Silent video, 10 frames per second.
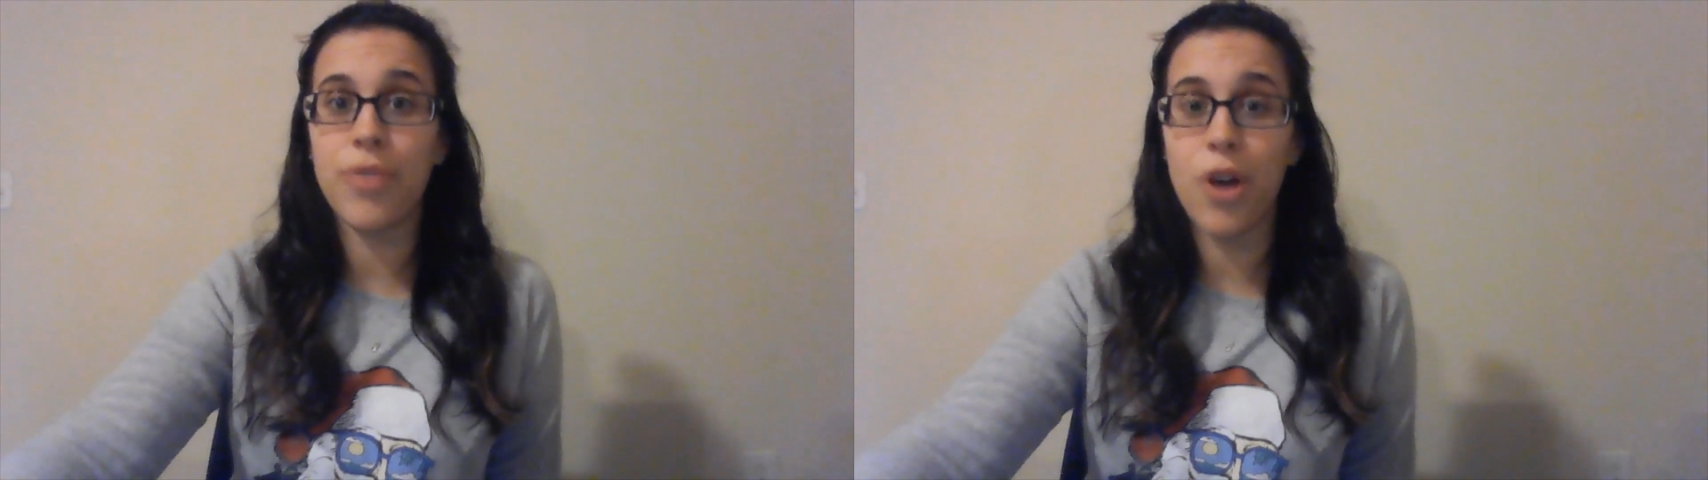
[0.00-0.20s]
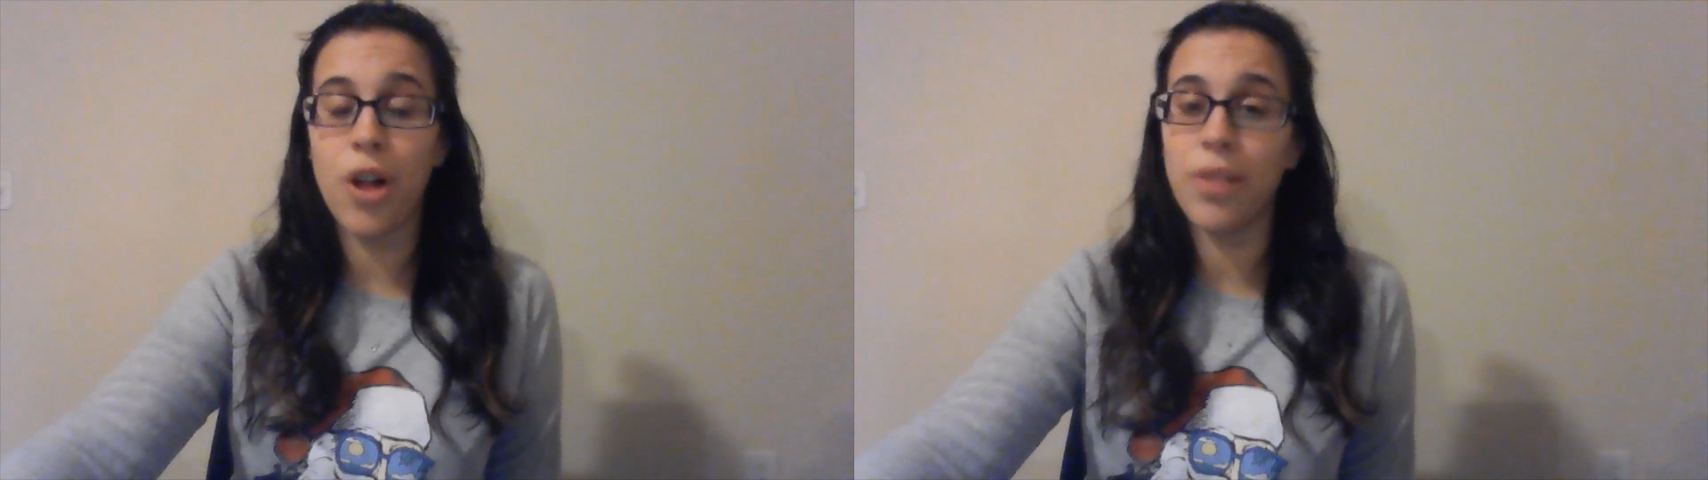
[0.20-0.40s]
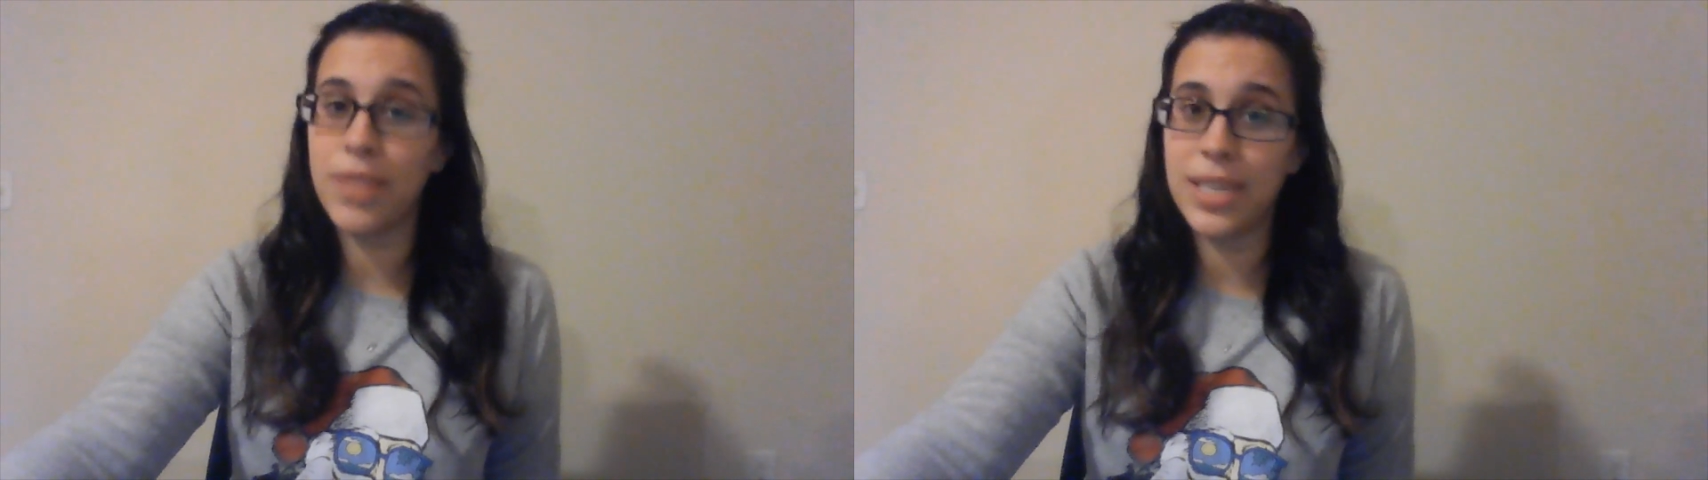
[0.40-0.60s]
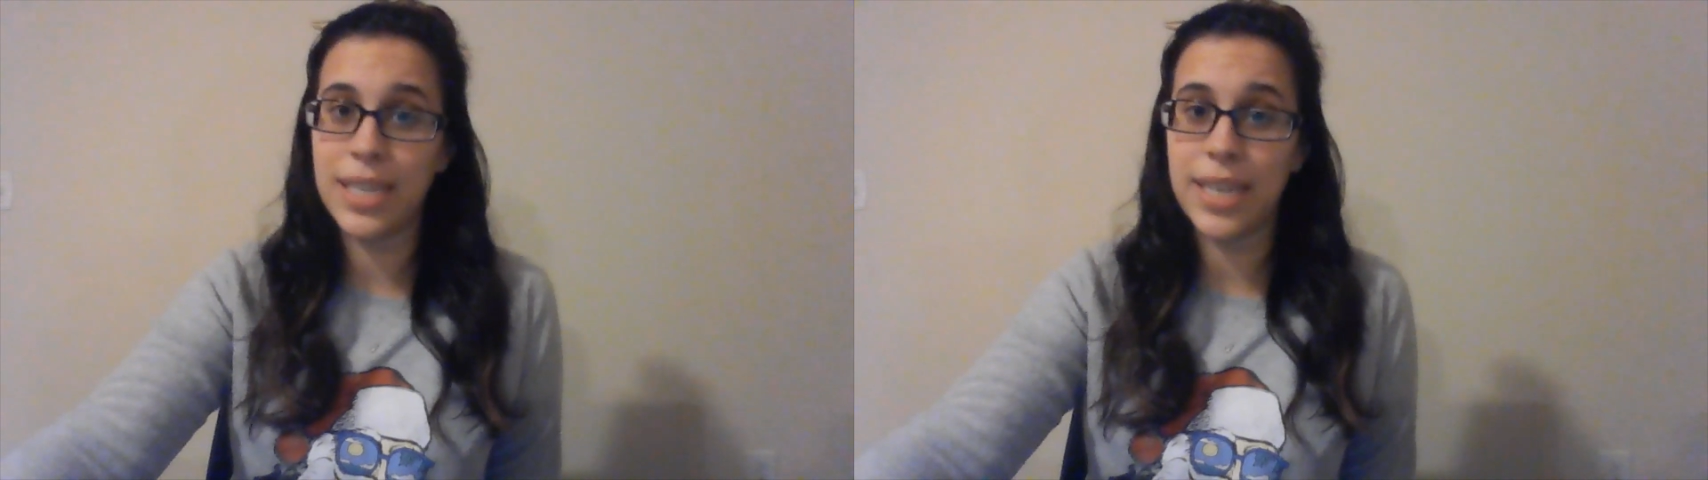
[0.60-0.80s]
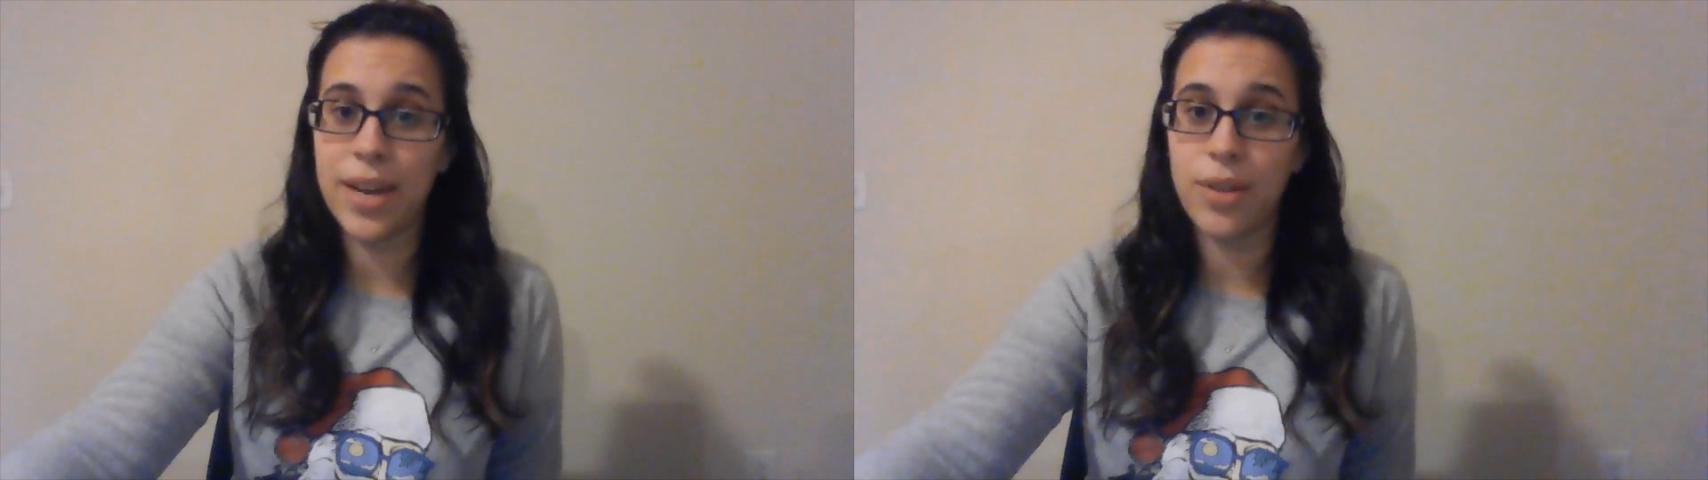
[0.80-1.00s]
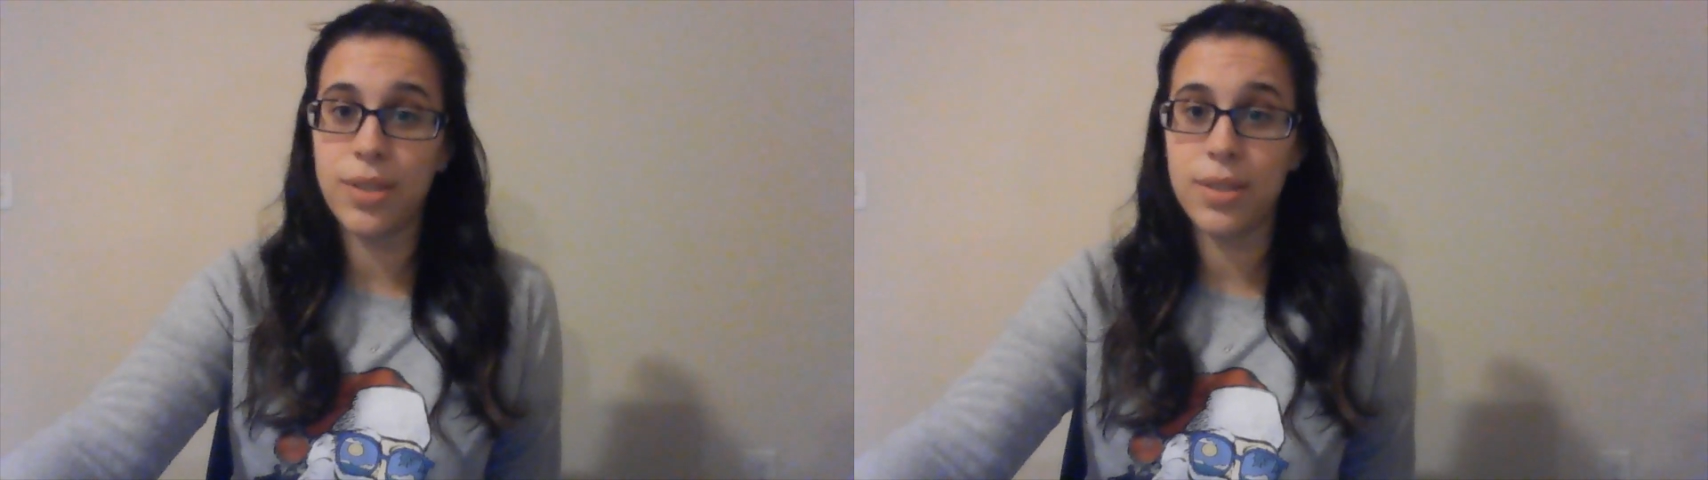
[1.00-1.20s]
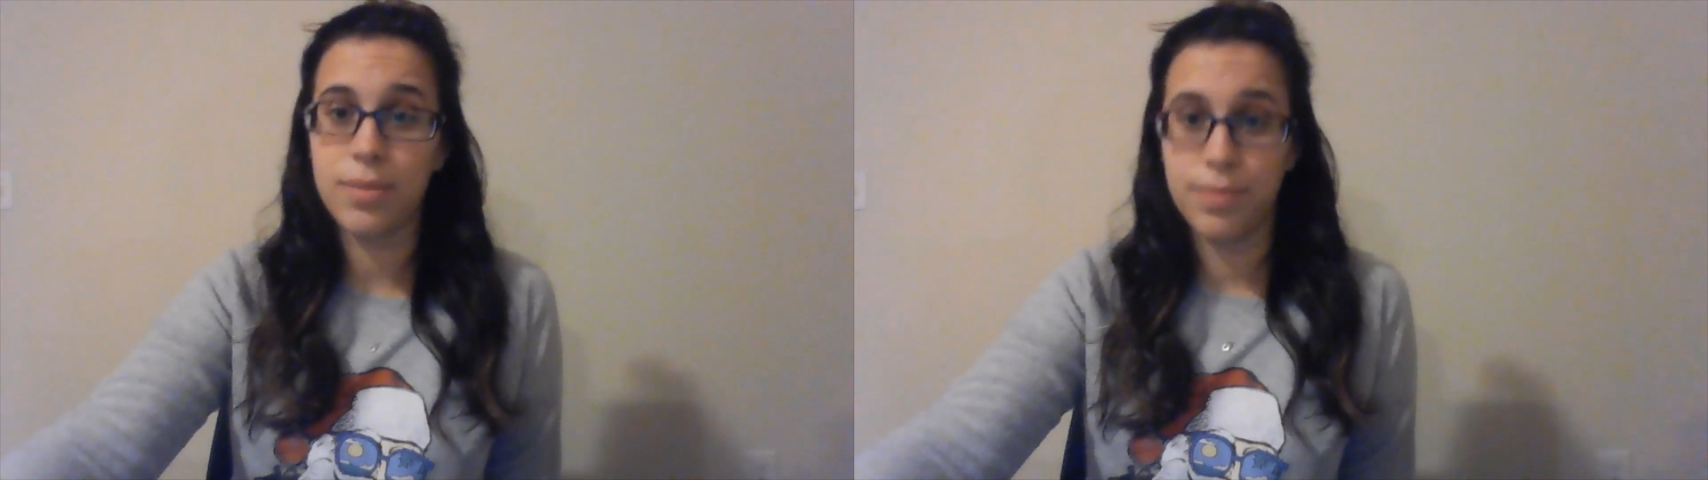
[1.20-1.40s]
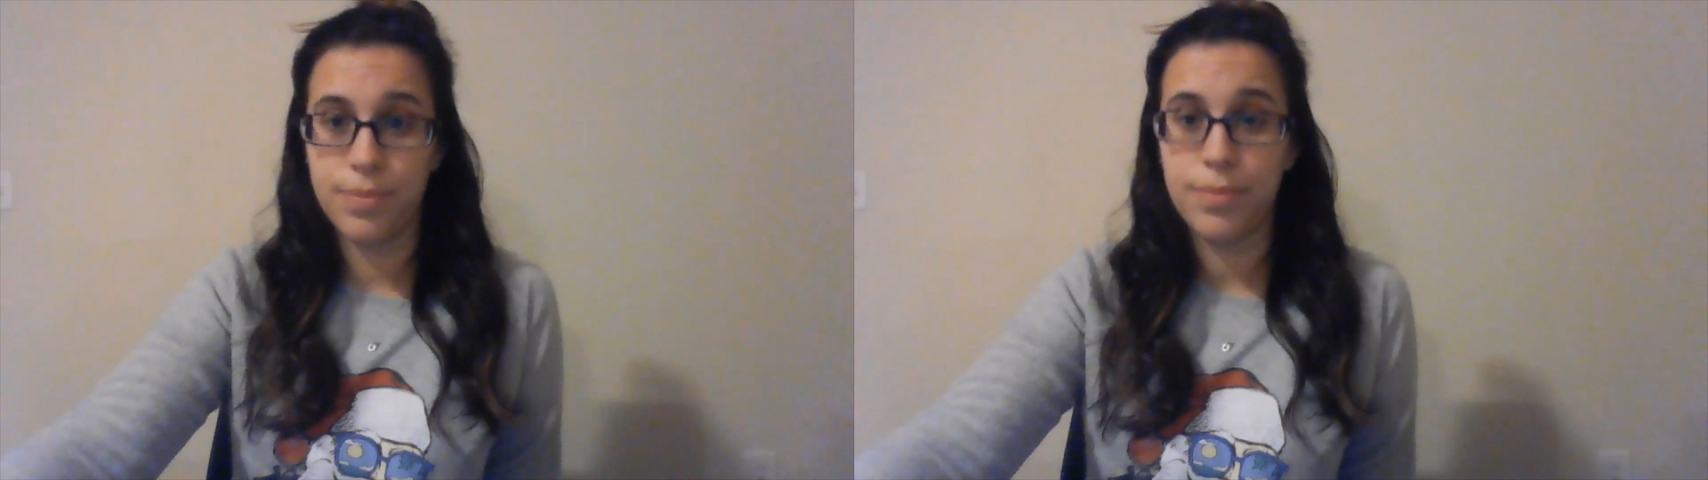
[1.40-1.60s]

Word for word: for all of the details.